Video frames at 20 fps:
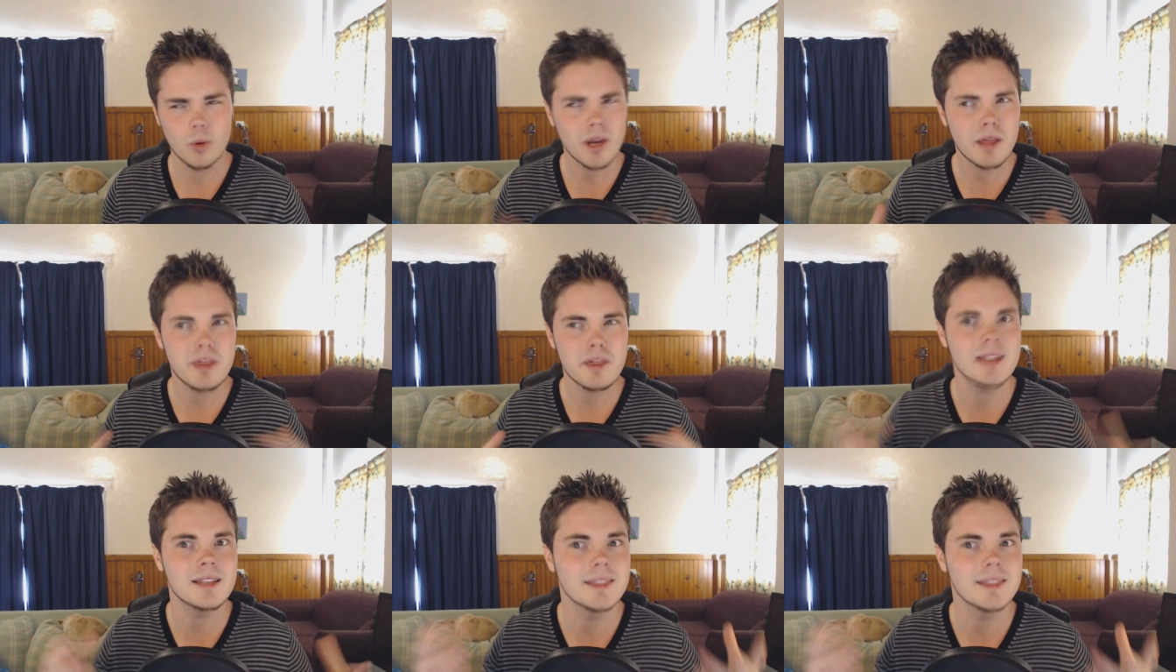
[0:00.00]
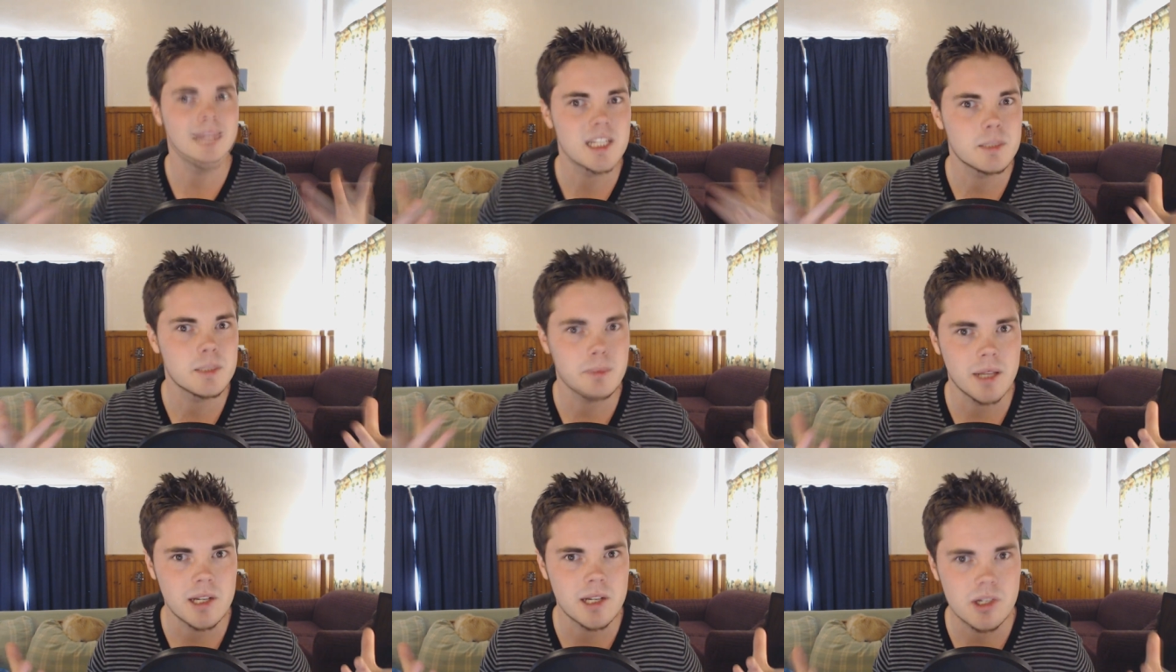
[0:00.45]
what I think
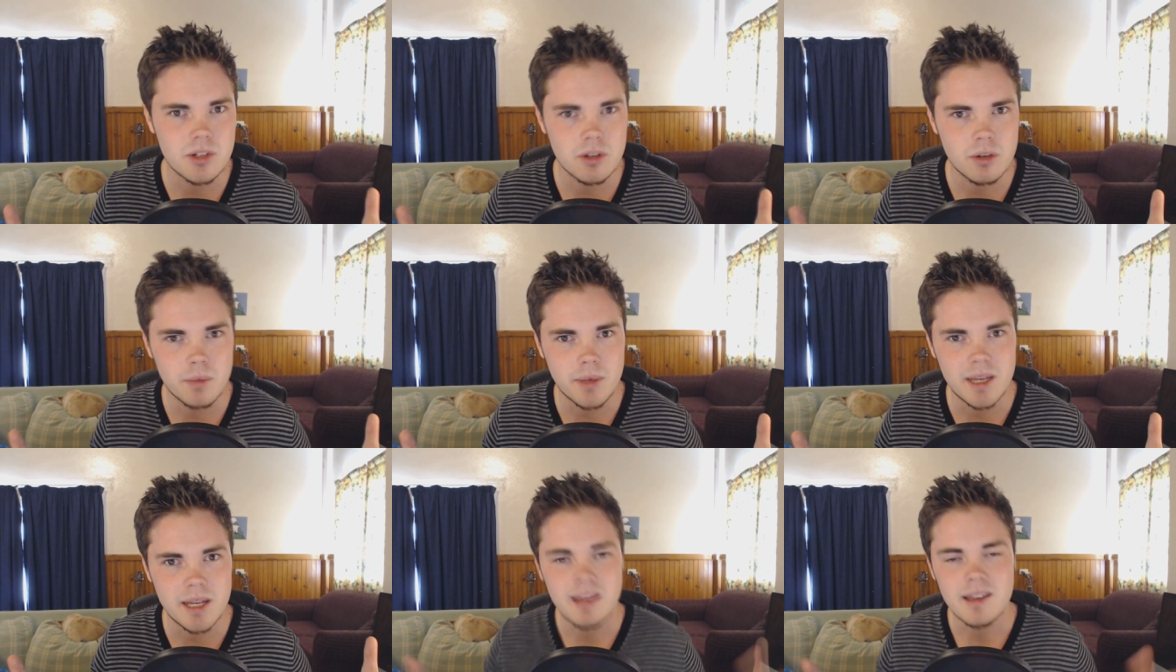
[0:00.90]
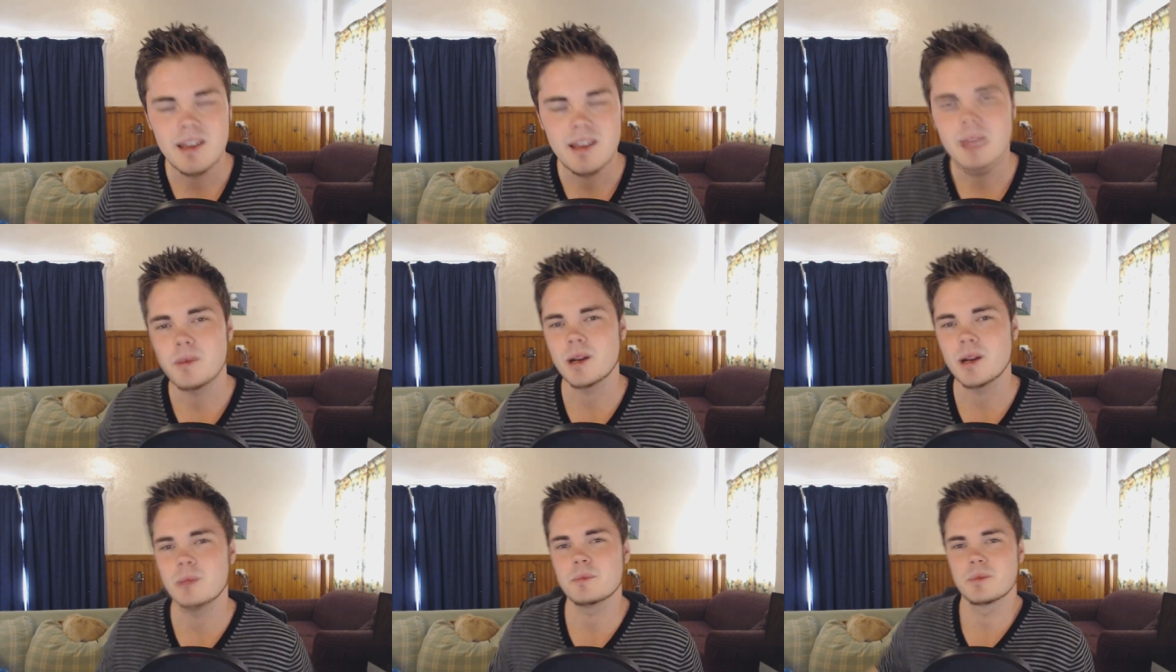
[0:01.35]
Let's Plays should be,
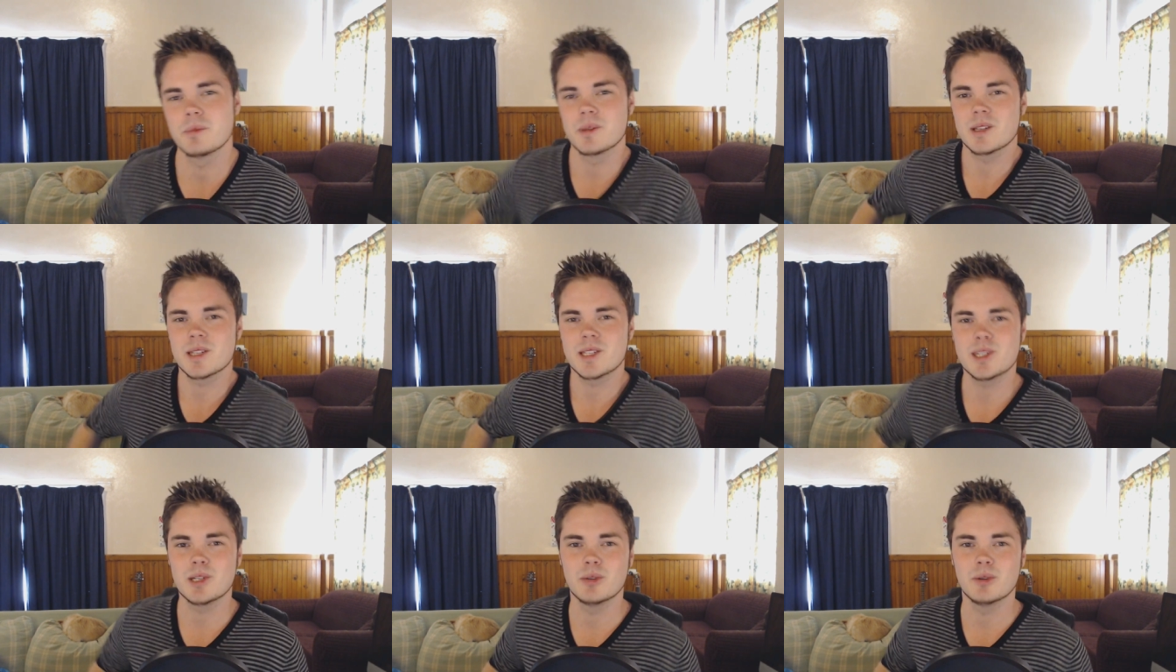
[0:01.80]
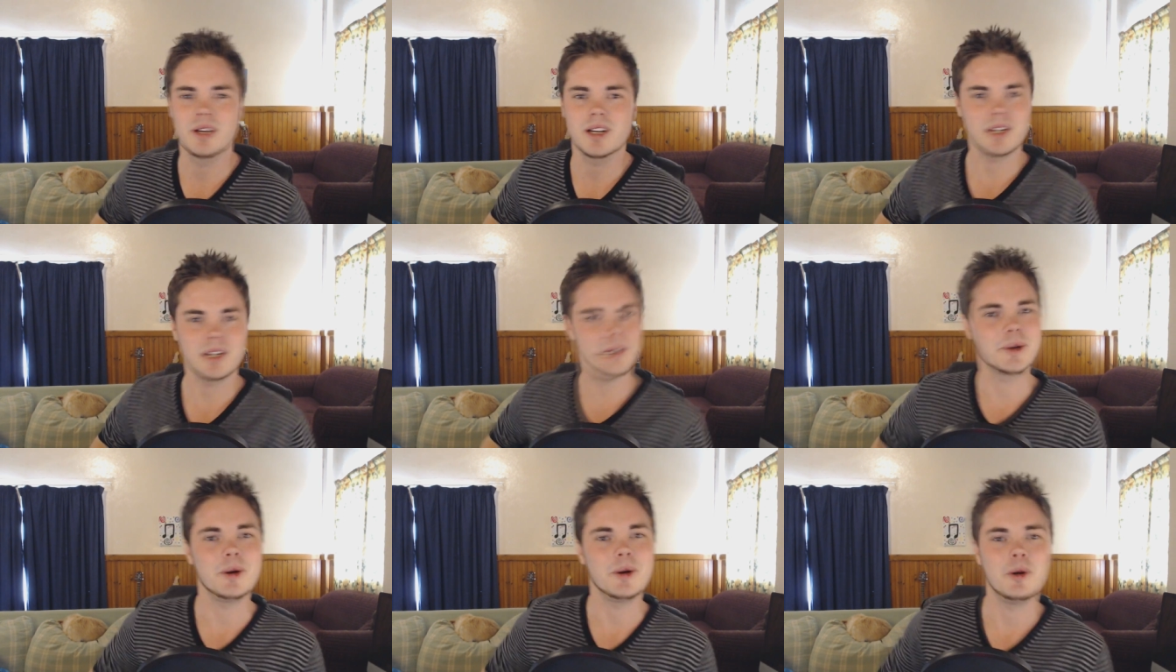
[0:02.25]
but I'm still
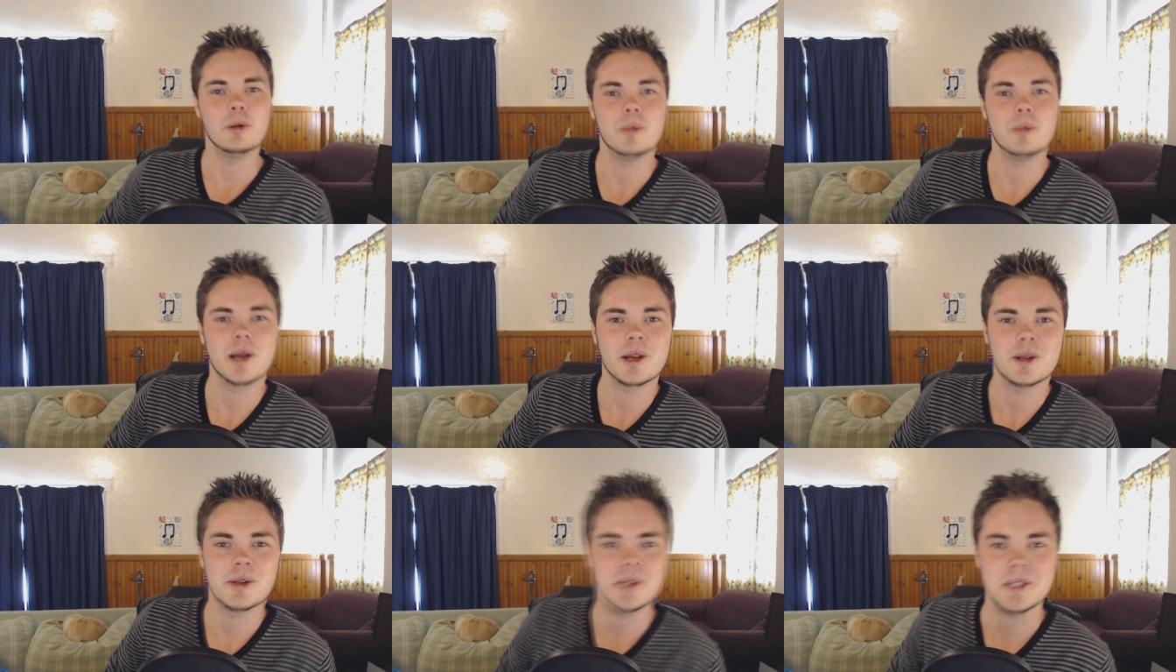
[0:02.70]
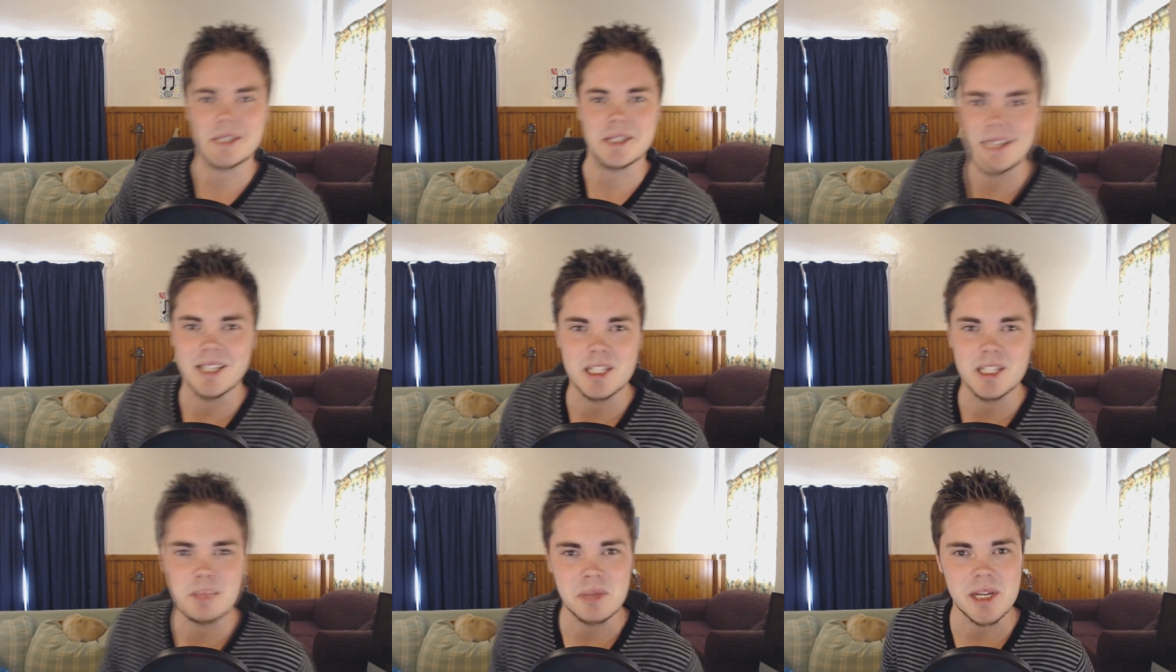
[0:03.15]
not going to call my
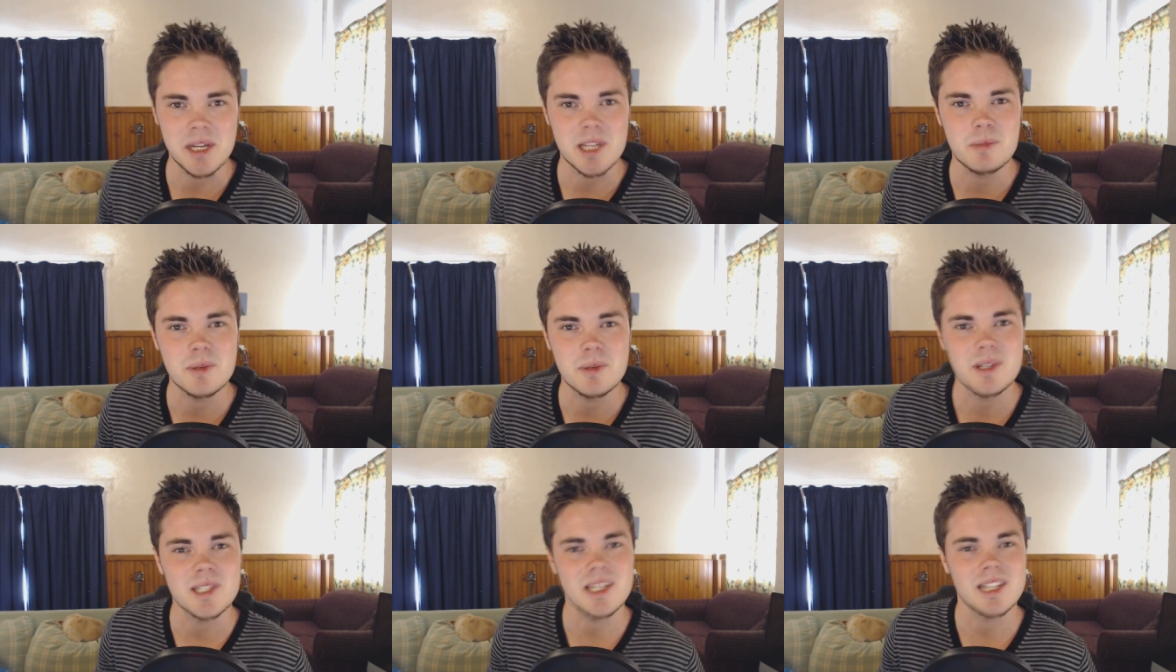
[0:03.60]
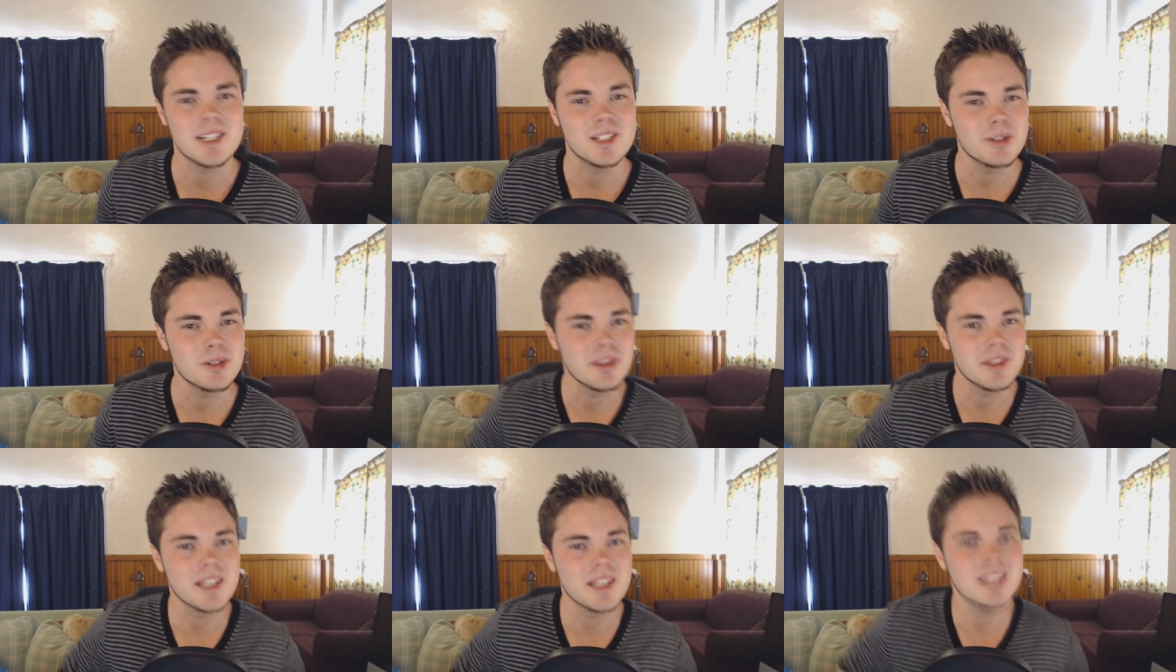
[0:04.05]
content Let's Plays because I
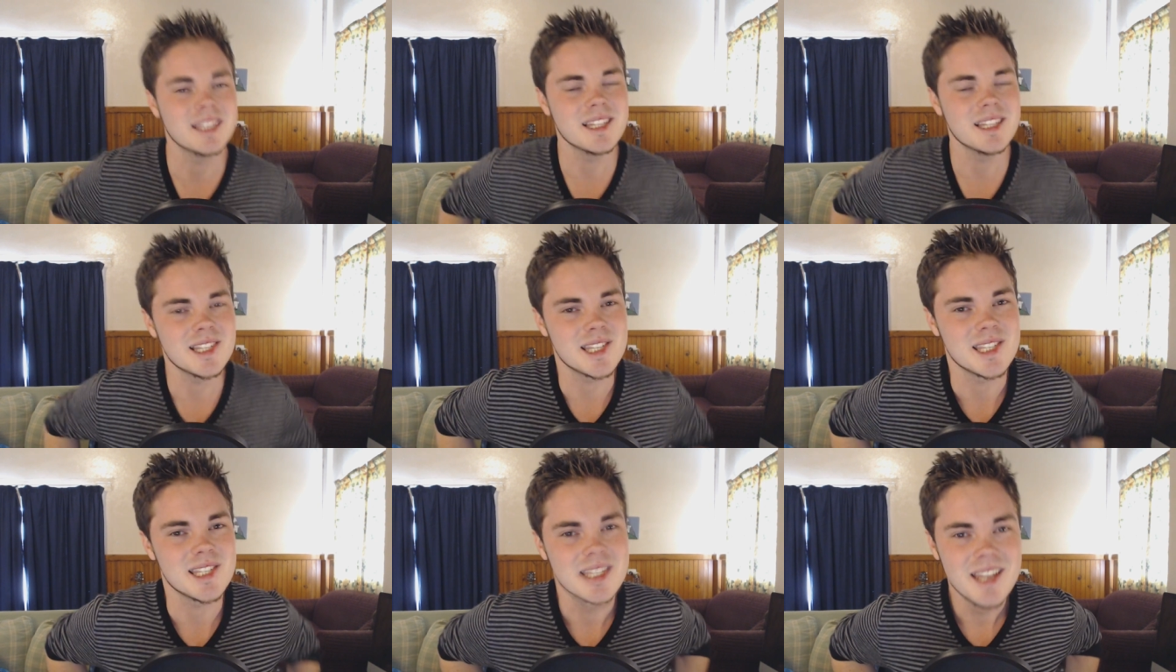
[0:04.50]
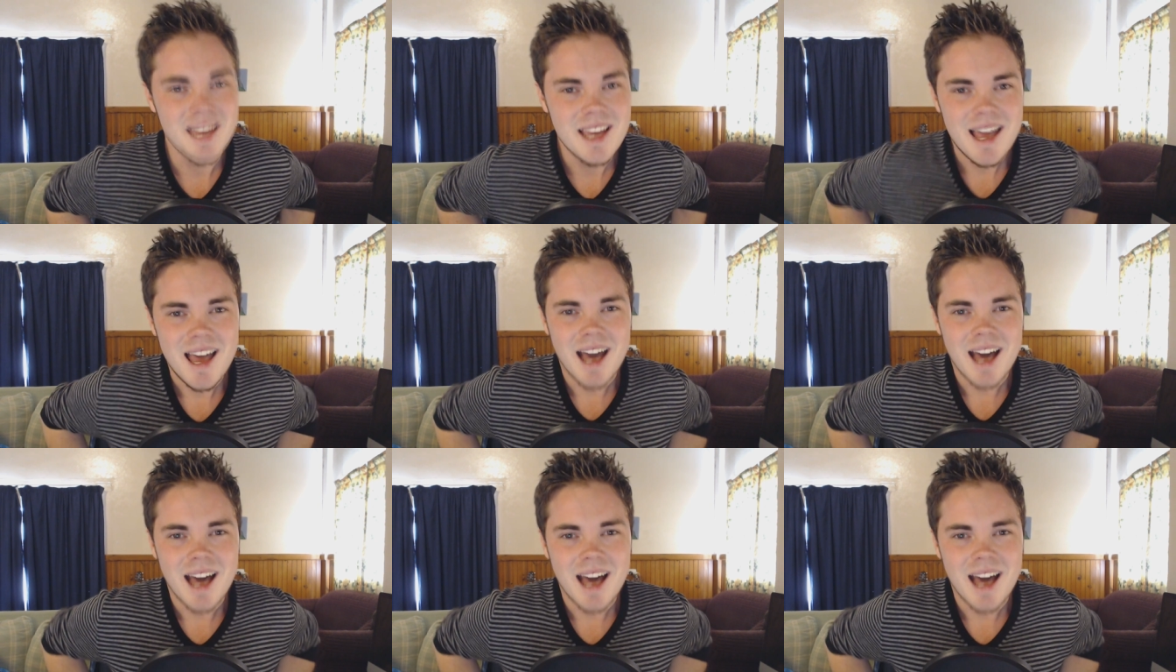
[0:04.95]
do think that this is